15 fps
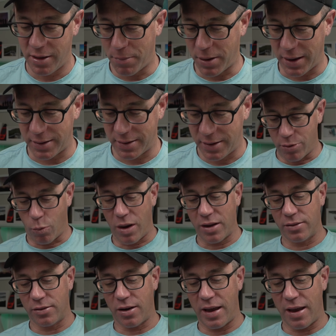But
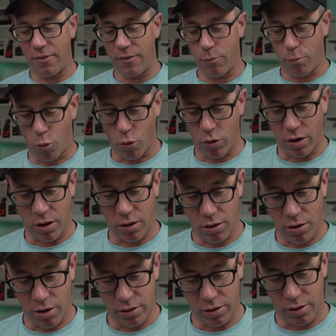ones I have worn a
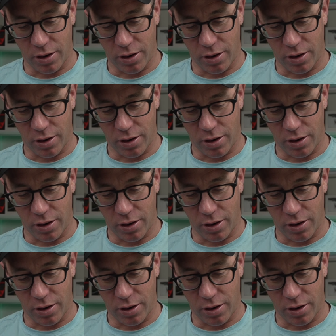lot